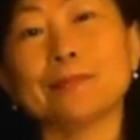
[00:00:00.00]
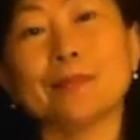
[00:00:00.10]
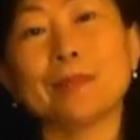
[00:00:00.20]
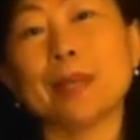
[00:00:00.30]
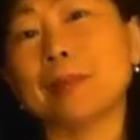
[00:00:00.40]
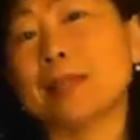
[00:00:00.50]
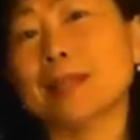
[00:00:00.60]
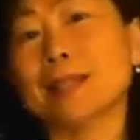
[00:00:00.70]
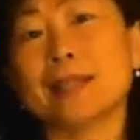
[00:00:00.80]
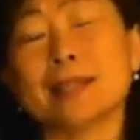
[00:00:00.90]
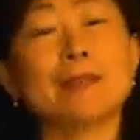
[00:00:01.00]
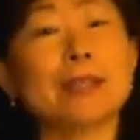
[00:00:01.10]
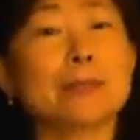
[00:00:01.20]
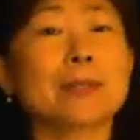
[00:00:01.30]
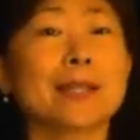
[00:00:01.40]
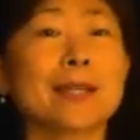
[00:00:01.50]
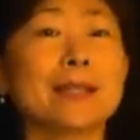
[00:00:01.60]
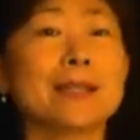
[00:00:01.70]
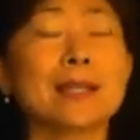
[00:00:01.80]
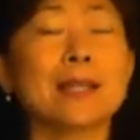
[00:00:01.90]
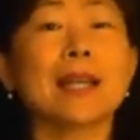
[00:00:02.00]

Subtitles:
maybe 60, 70%.